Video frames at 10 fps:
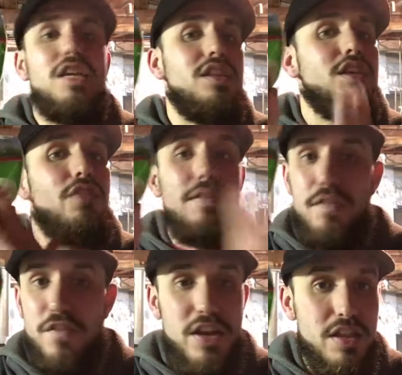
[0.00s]
They're great
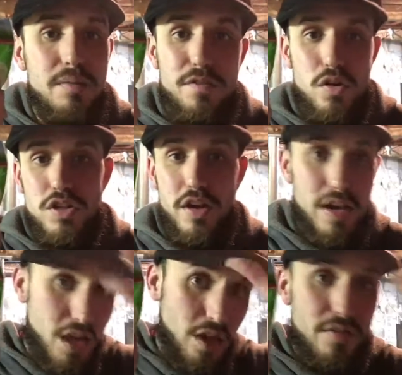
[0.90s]
for feeding them, folks. All
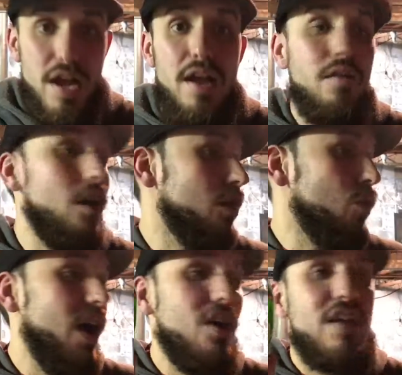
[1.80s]
right, you ever have
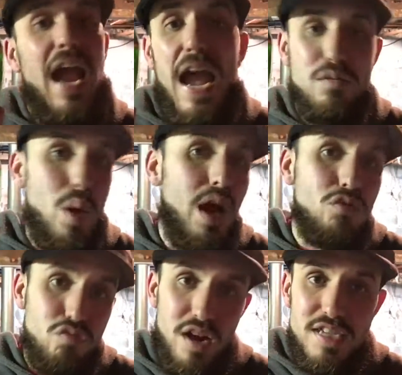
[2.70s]
wild cat,
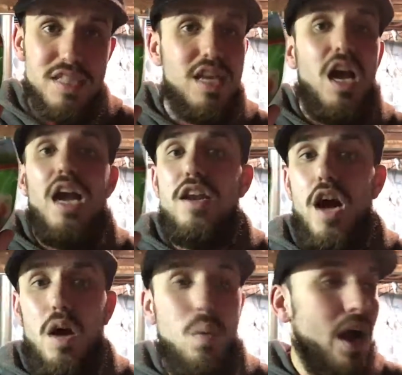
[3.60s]
wild rice, and
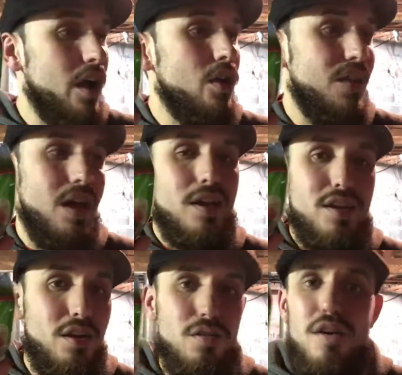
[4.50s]

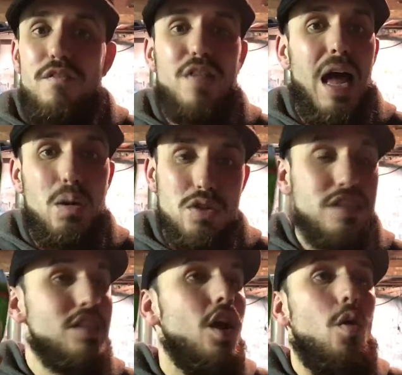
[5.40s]
wild flowers,